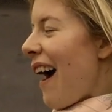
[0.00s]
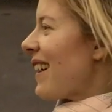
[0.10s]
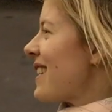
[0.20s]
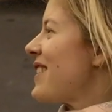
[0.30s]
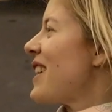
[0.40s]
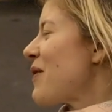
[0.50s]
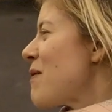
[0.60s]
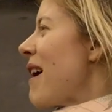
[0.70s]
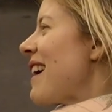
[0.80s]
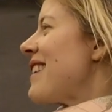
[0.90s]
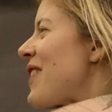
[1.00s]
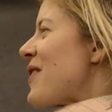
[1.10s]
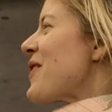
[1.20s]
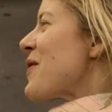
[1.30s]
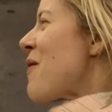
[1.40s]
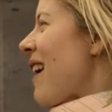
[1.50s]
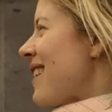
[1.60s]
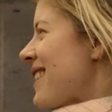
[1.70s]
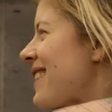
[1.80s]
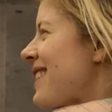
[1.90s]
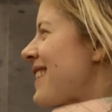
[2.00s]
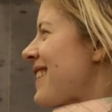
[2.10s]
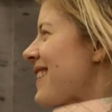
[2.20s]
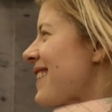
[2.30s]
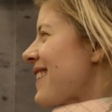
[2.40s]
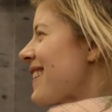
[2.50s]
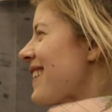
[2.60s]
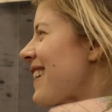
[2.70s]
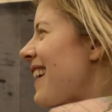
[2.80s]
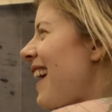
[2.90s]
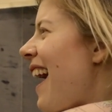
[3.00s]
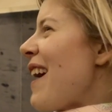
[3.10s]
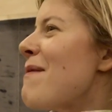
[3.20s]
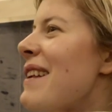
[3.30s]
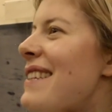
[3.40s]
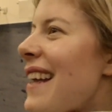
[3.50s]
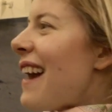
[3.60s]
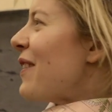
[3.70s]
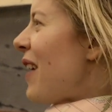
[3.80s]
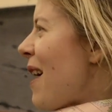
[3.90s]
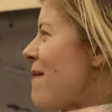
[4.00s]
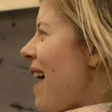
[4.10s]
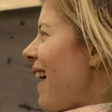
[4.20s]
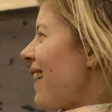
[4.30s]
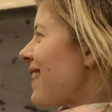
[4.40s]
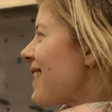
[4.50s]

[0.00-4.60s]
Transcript: I suggest we make each other's acquaintance. I'm Estelle de la Mer.